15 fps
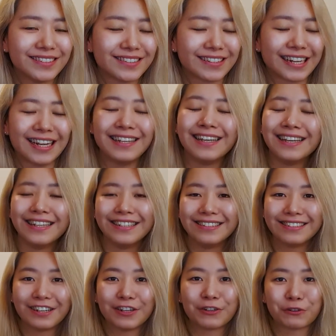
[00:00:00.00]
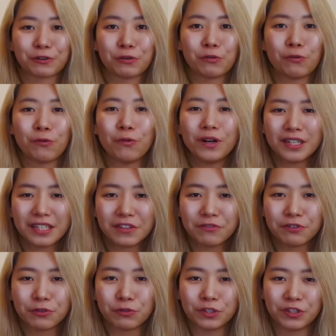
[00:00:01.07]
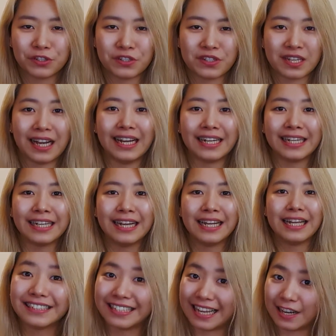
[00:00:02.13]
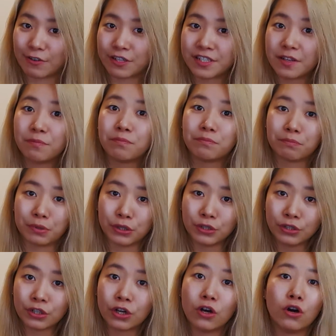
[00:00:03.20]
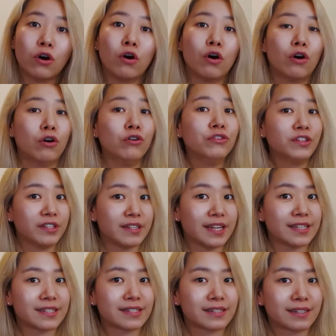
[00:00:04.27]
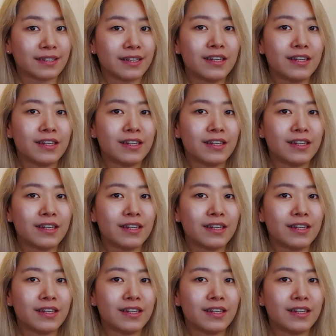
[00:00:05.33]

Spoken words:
okay? So what if you want to say, there is a book on the desk?